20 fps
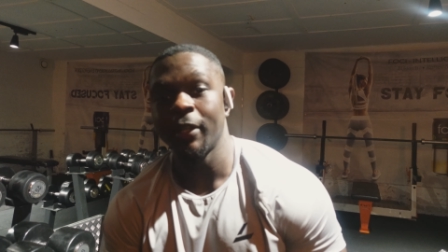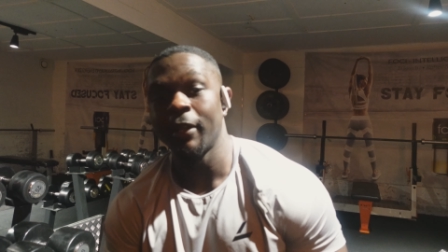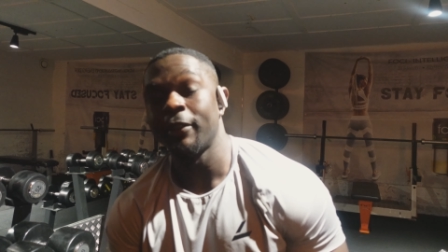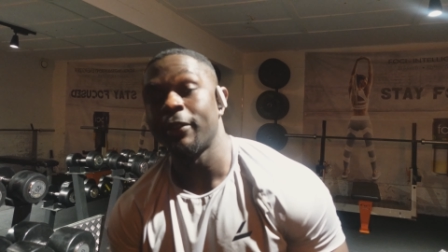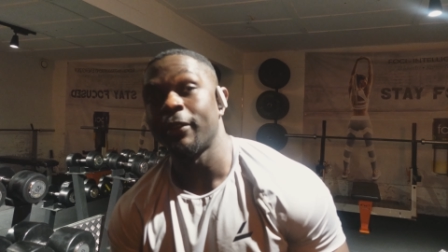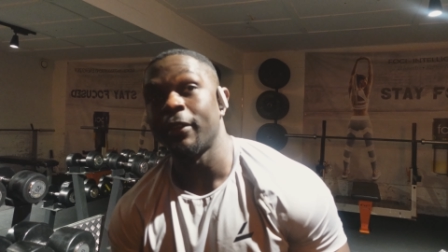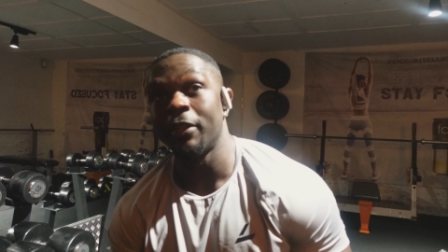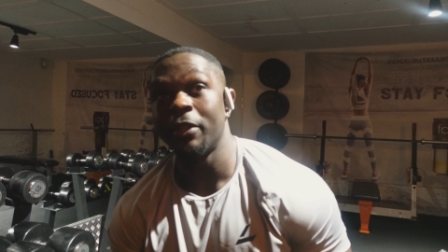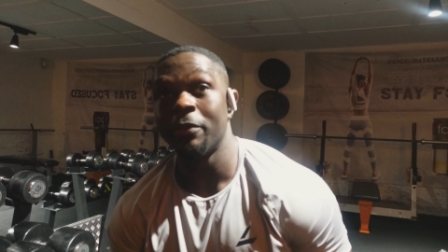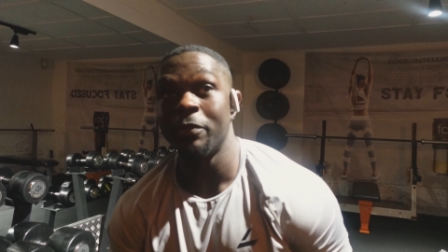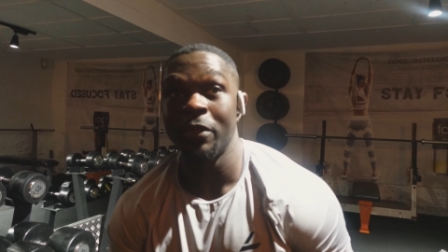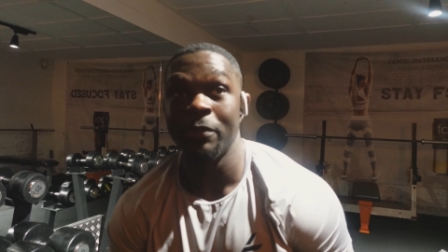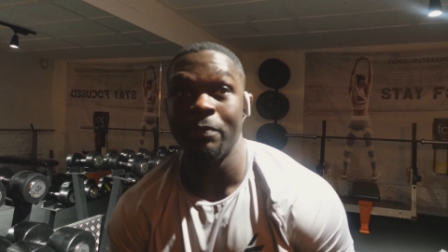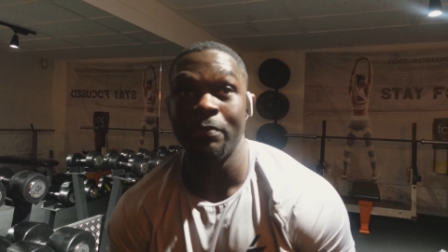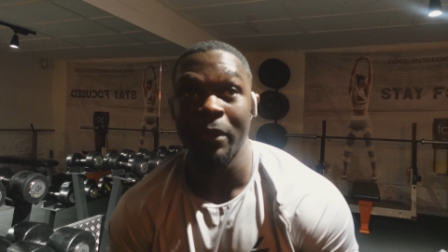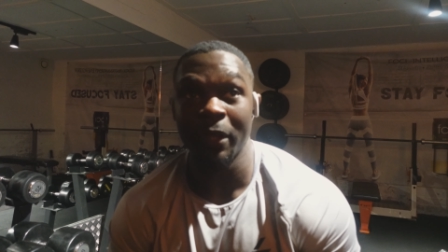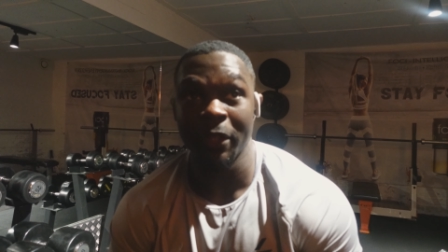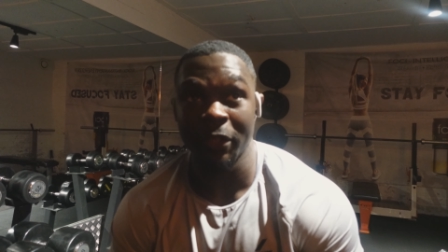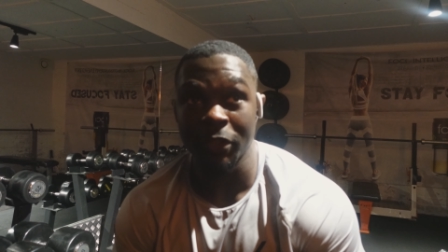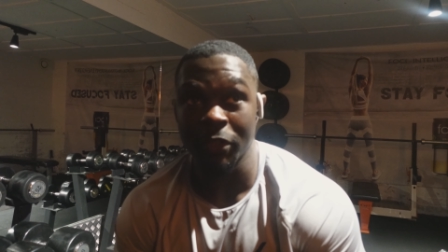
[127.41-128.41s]
I thought it'd be
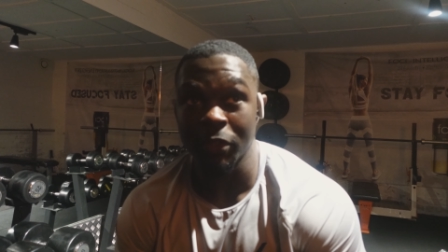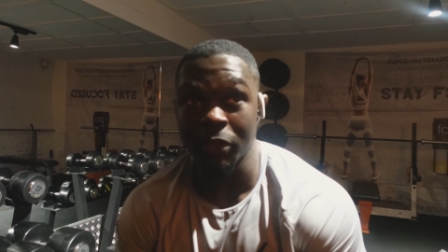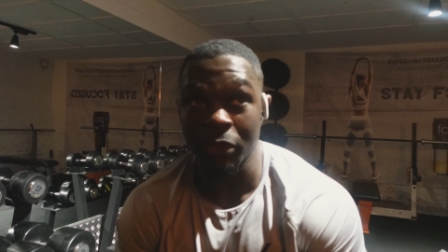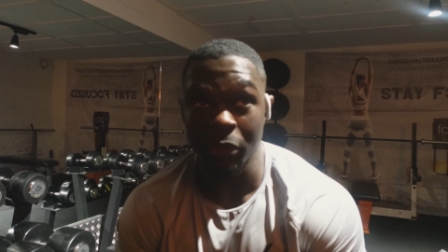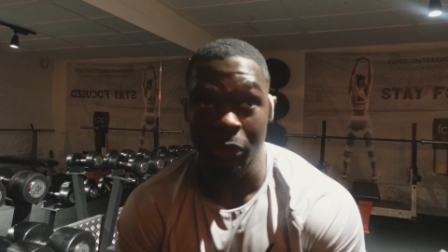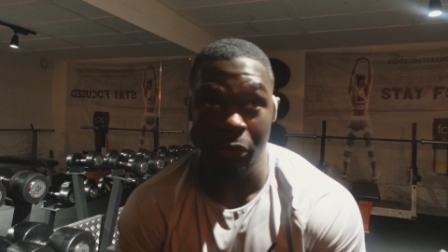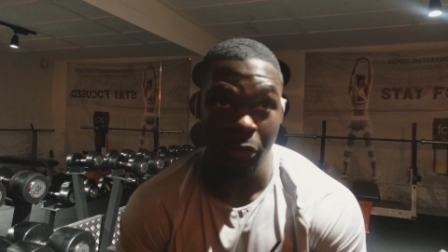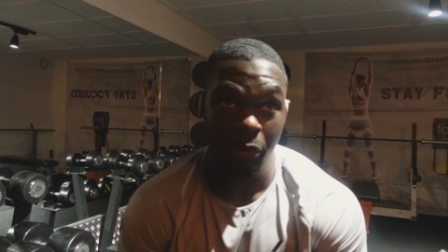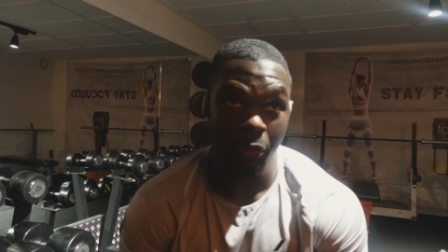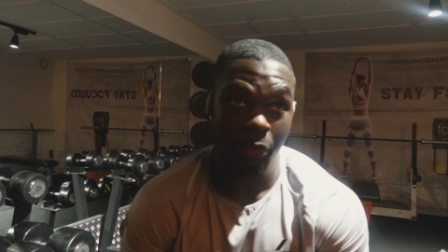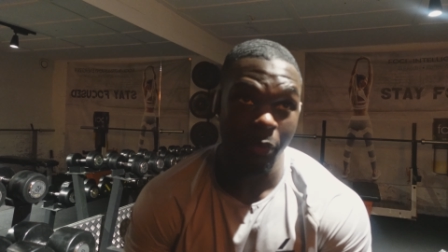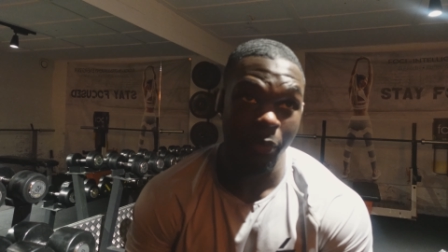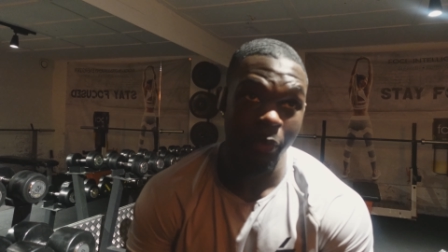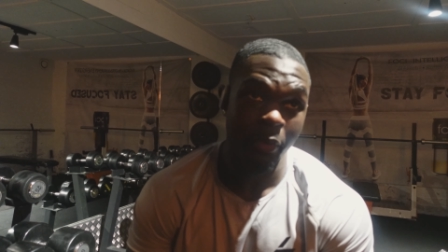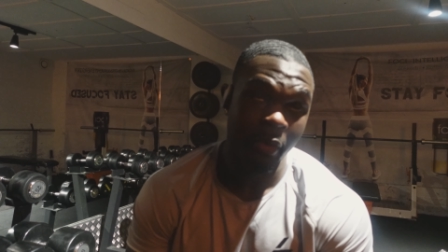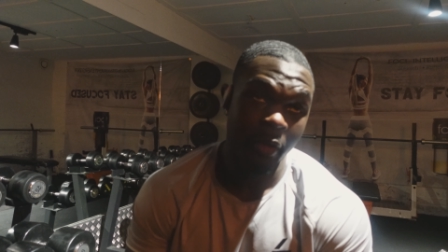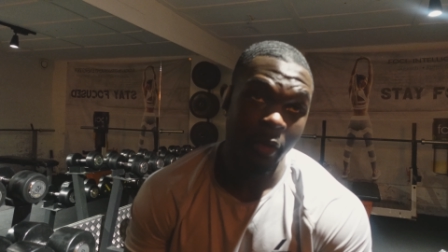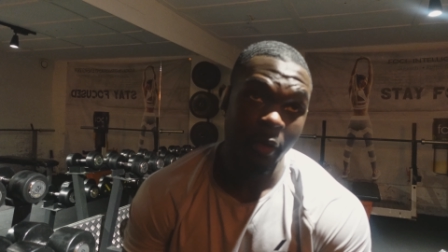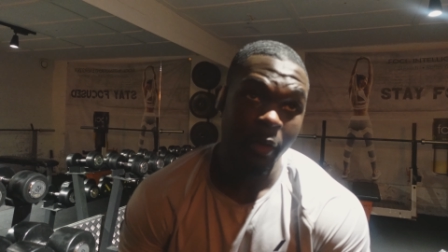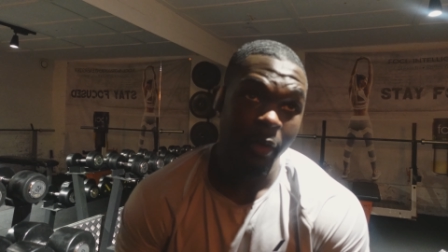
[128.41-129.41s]
best to go
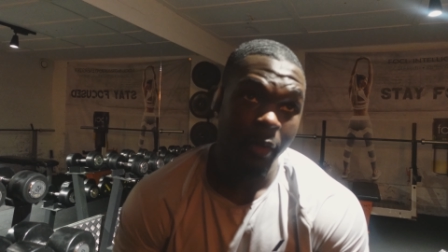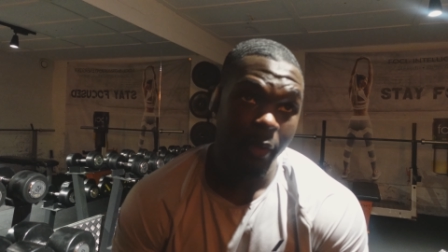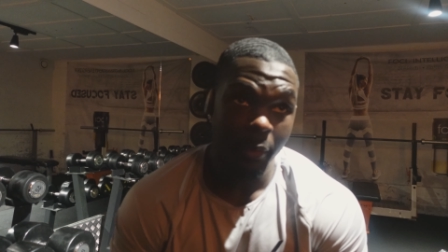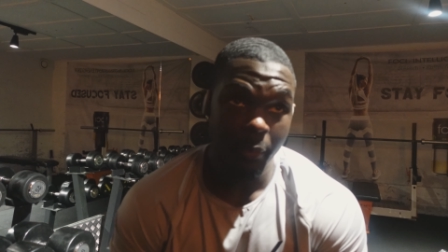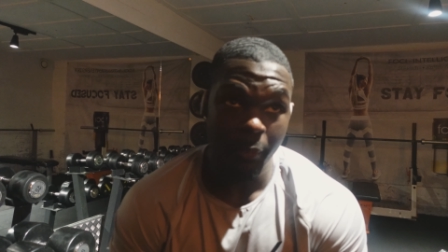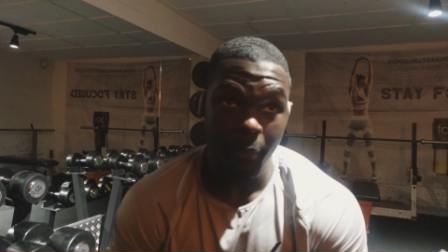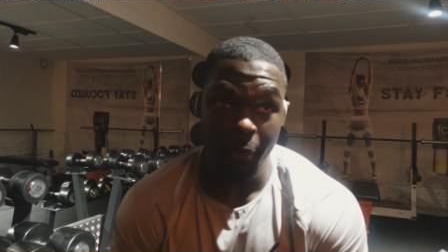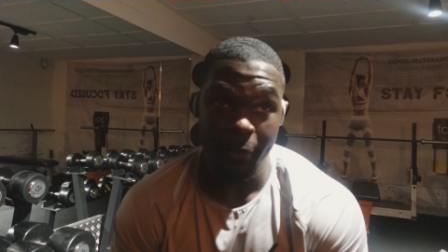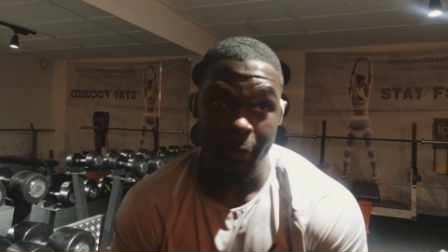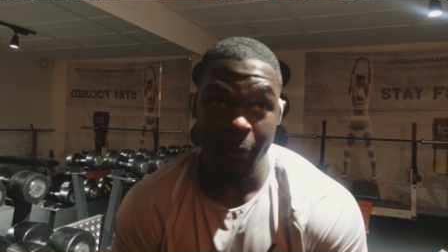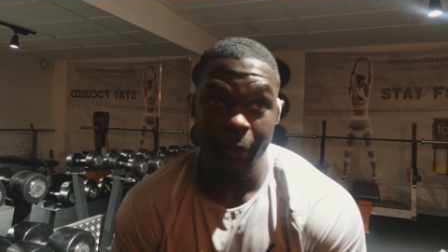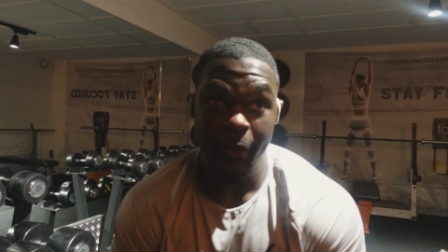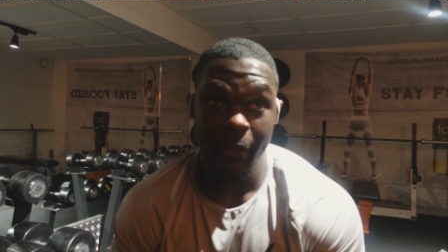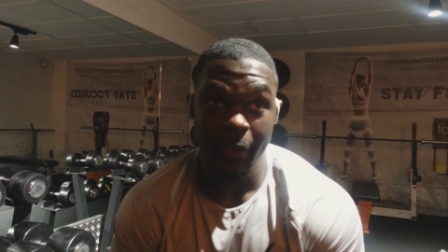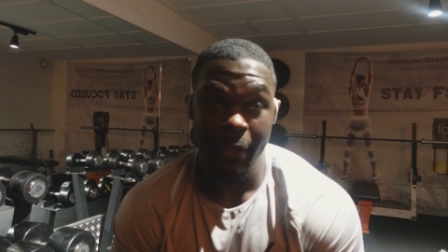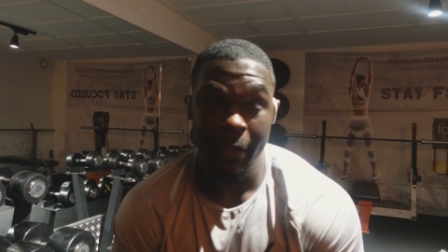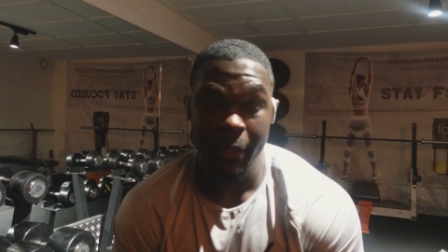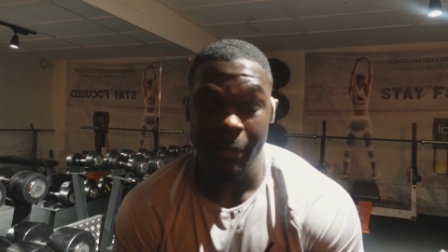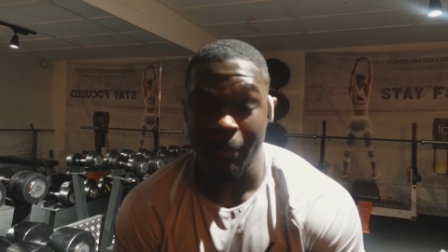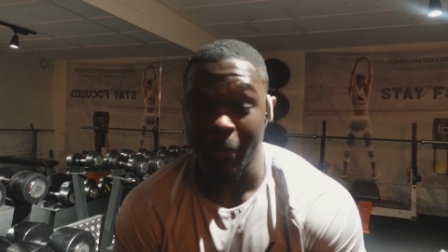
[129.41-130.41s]
with
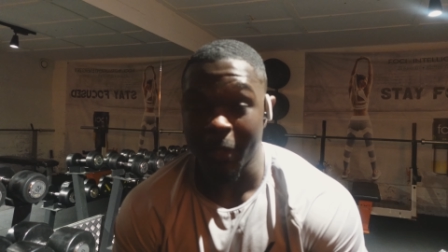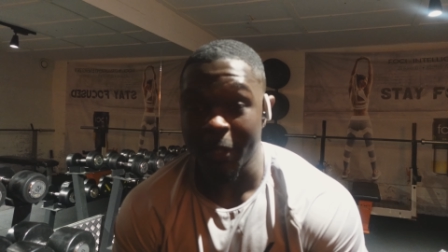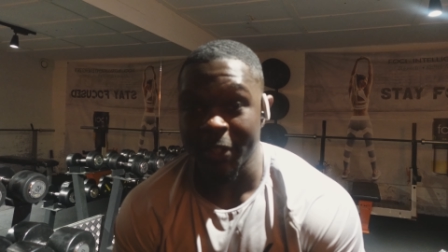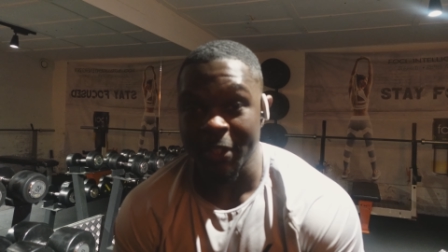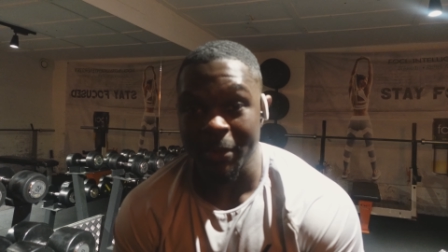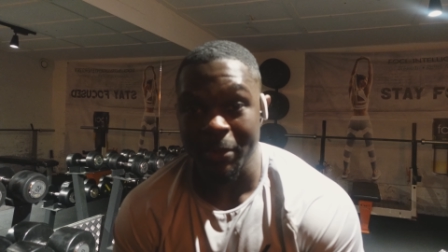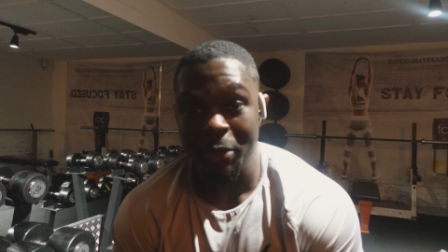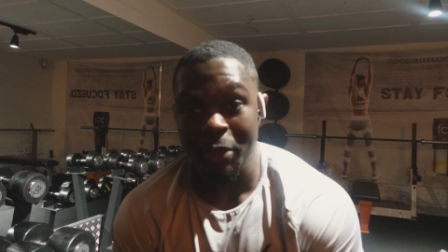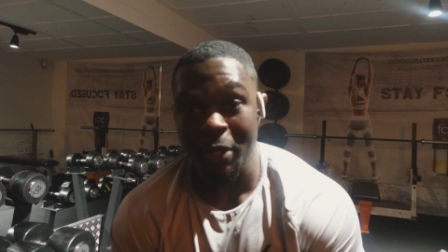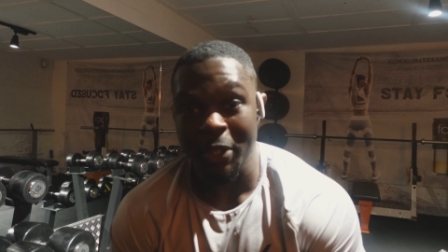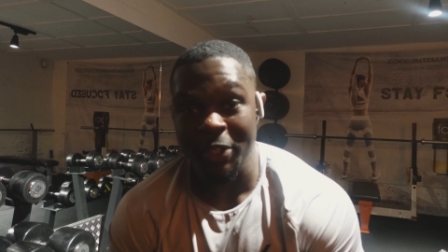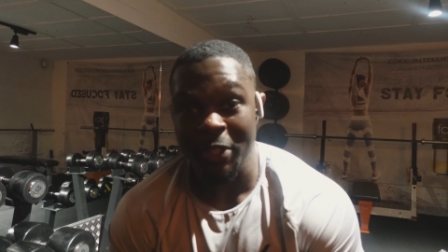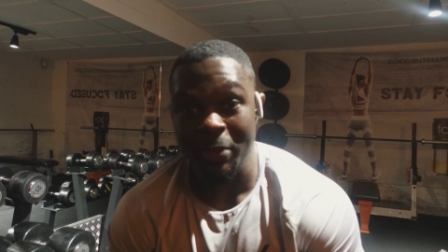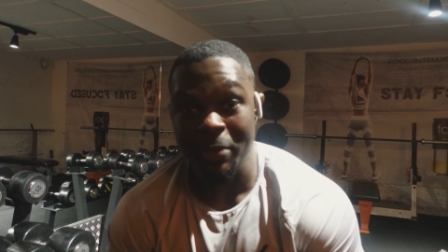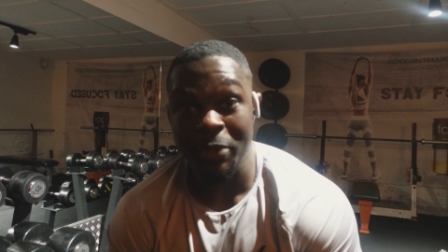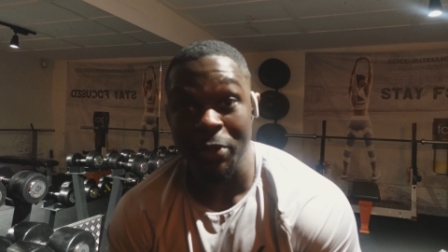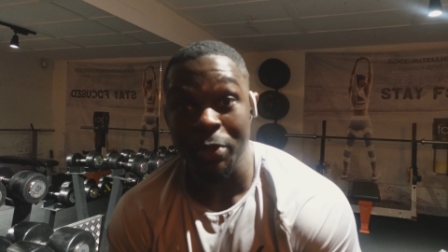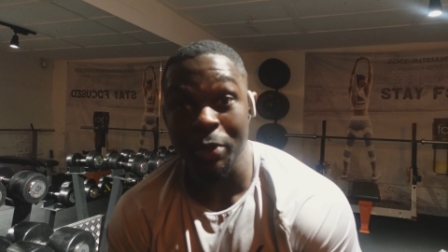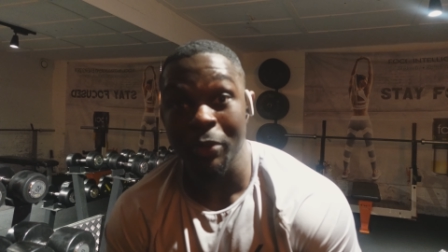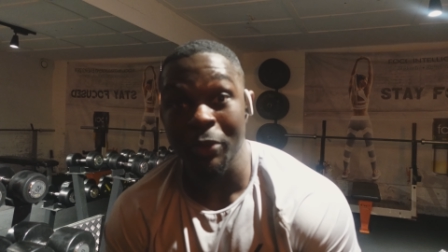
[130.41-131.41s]
uh, biceps, triceps,
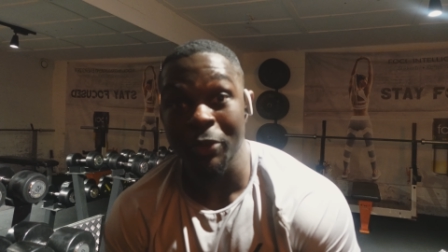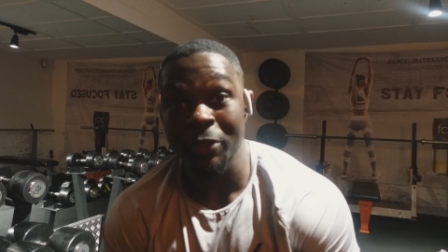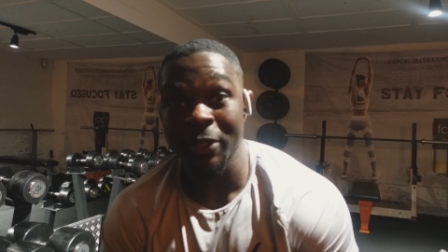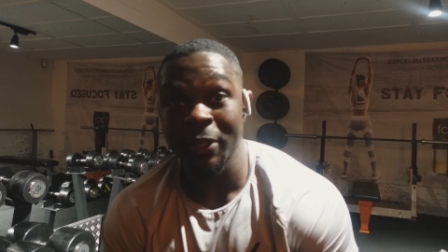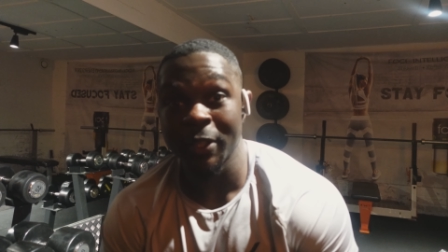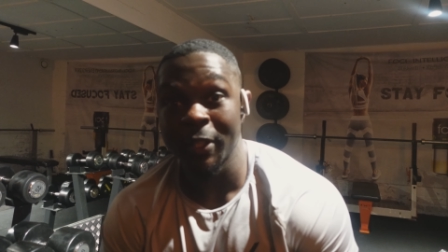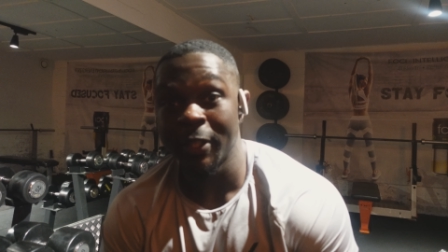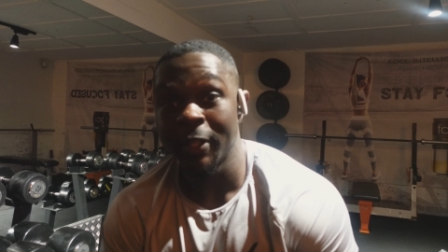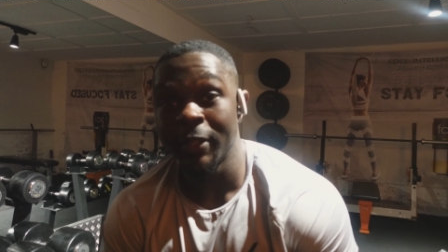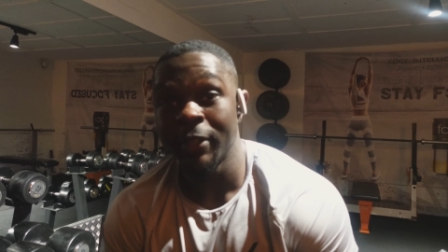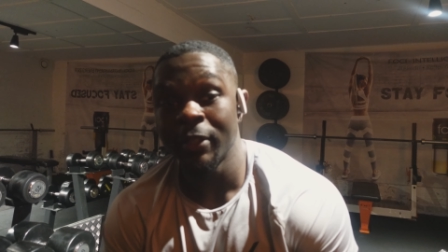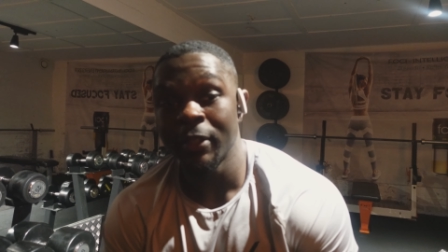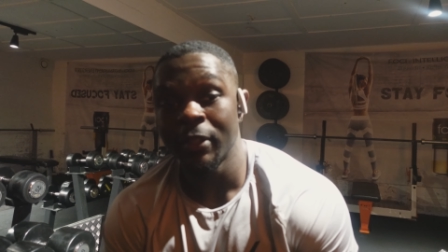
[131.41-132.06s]
and shoulders today